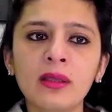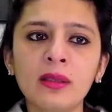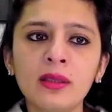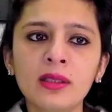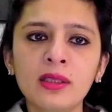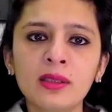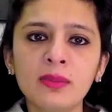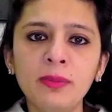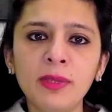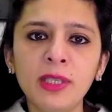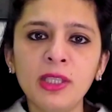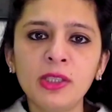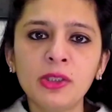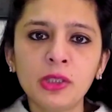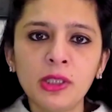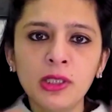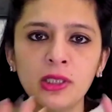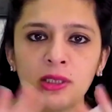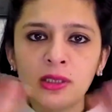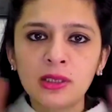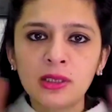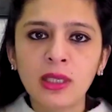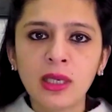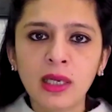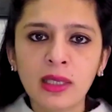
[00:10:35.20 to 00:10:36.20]

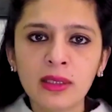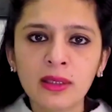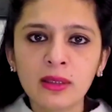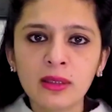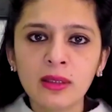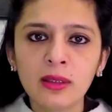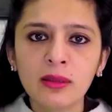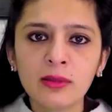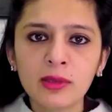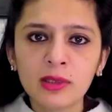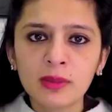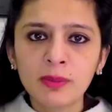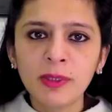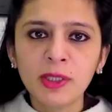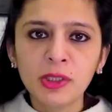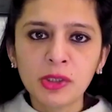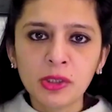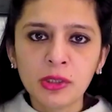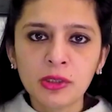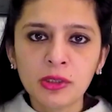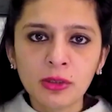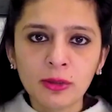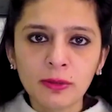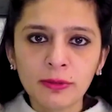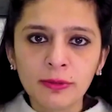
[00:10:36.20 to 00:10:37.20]
species
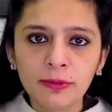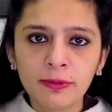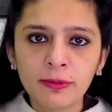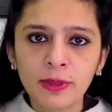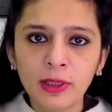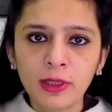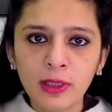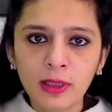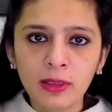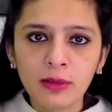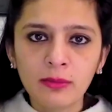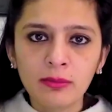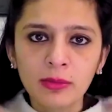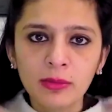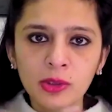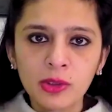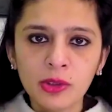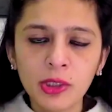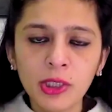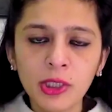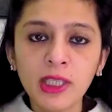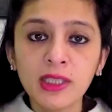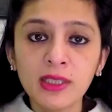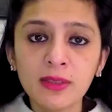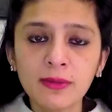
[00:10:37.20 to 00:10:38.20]
of
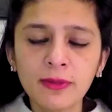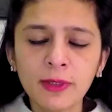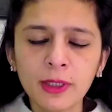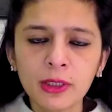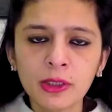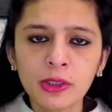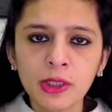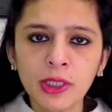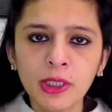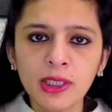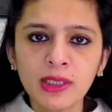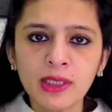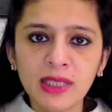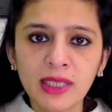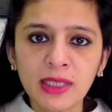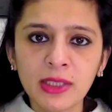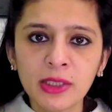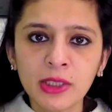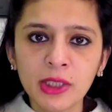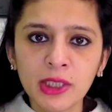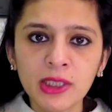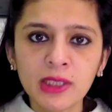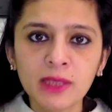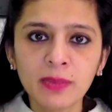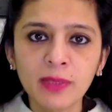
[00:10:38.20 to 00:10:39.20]
trees, fir trees, at
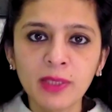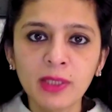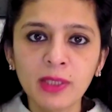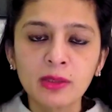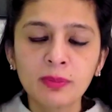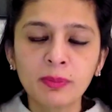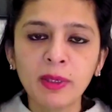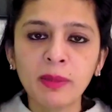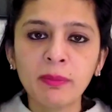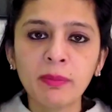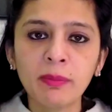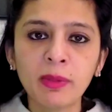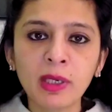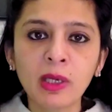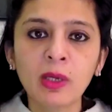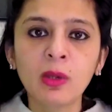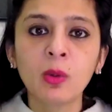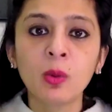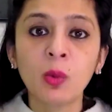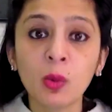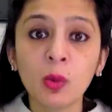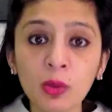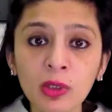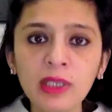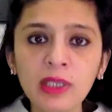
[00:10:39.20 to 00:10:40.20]
risk because people are
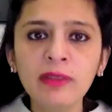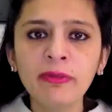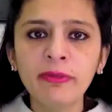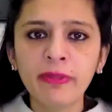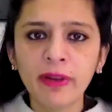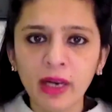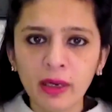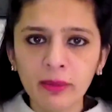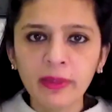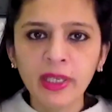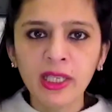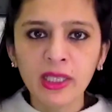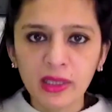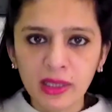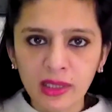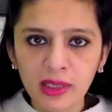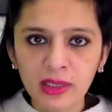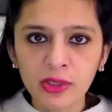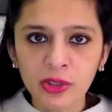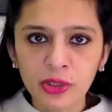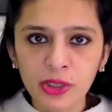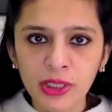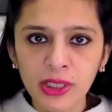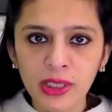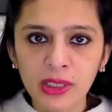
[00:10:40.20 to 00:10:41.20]
only farming
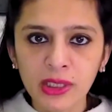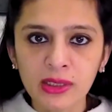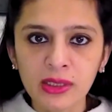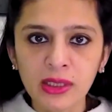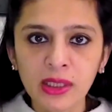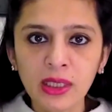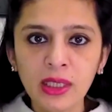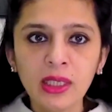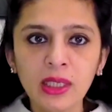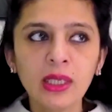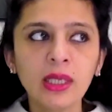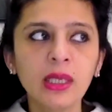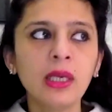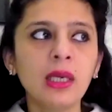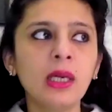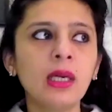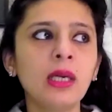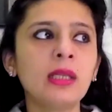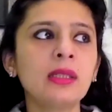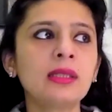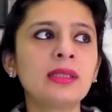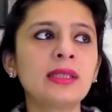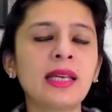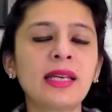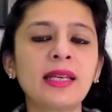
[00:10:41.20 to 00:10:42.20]
these trees.
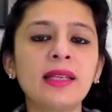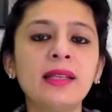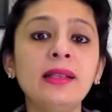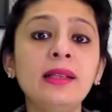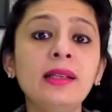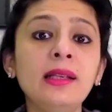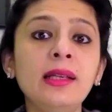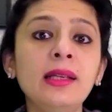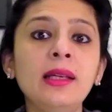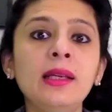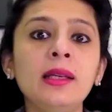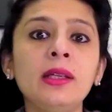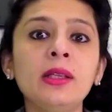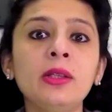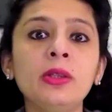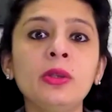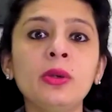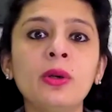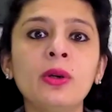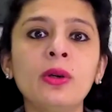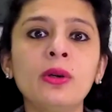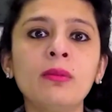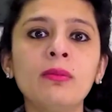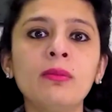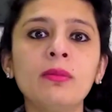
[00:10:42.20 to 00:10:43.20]
Secondly,
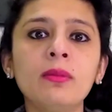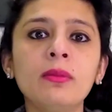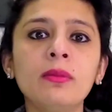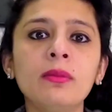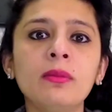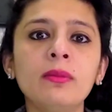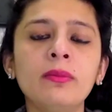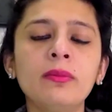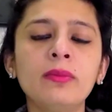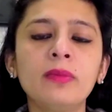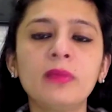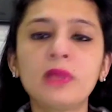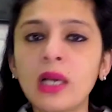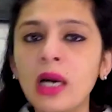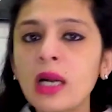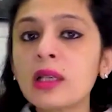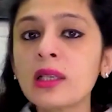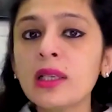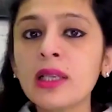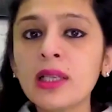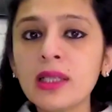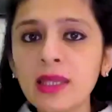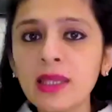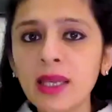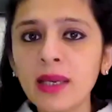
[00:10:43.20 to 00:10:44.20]
you're
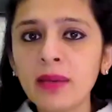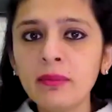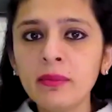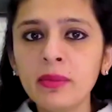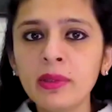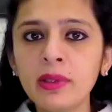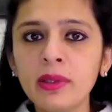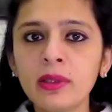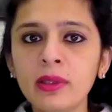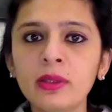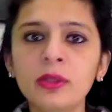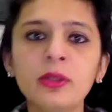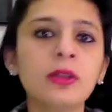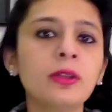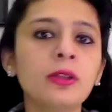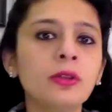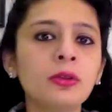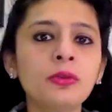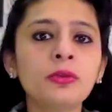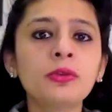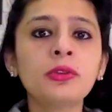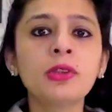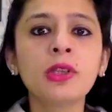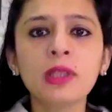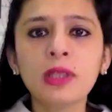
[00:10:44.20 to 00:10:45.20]
cutting them, you're
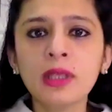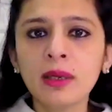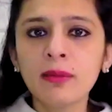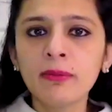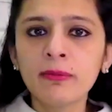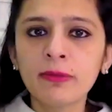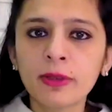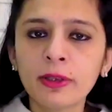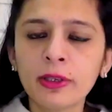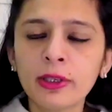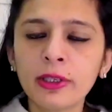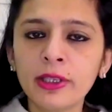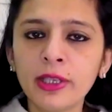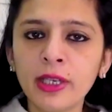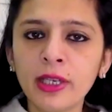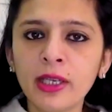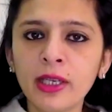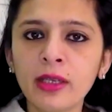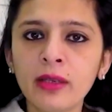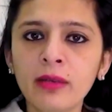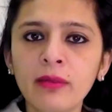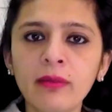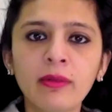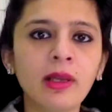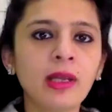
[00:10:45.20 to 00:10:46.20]
using them for a
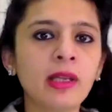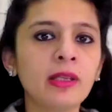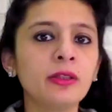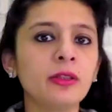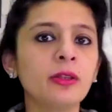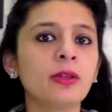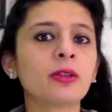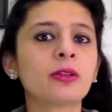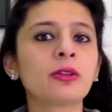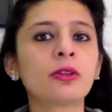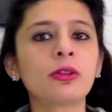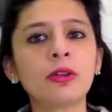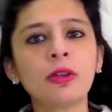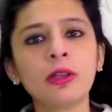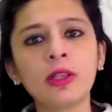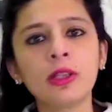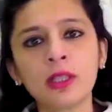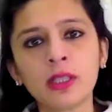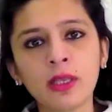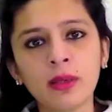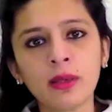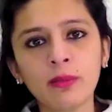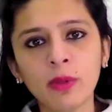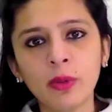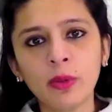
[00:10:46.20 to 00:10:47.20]
day, and you're throwing
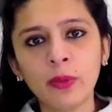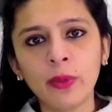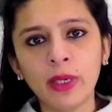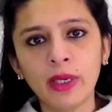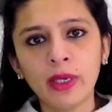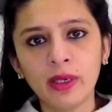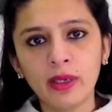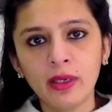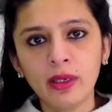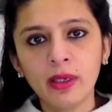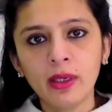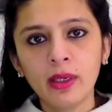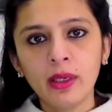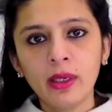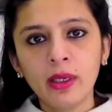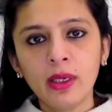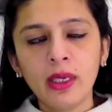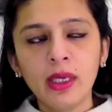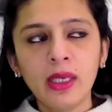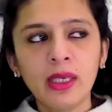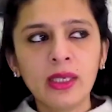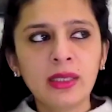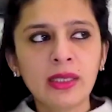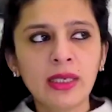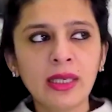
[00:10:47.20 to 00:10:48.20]
them away.
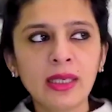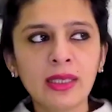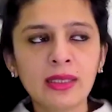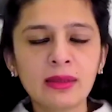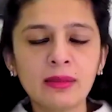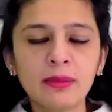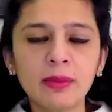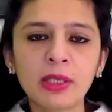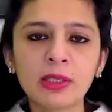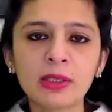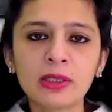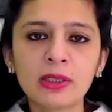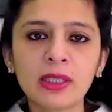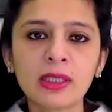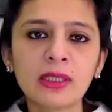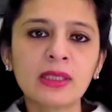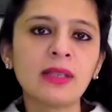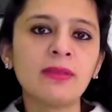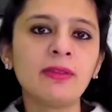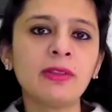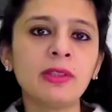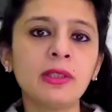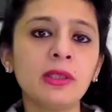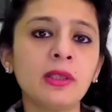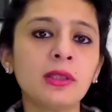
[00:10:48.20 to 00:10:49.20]
It takes about
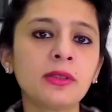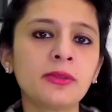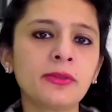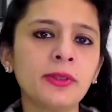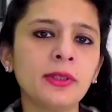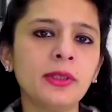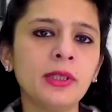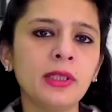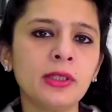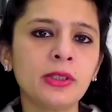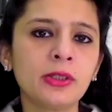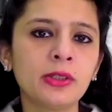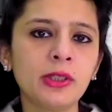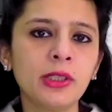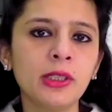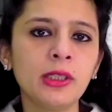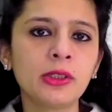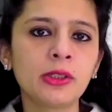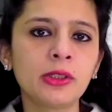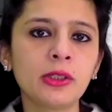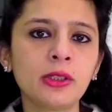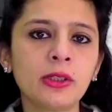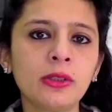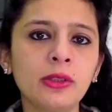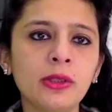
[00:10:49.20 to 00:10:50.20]
6-7 years for these
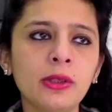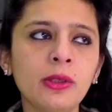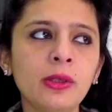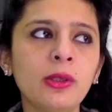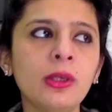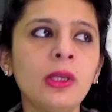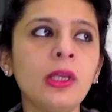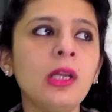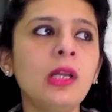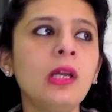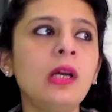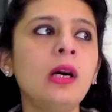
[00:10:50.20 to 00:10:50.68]
trees to grow.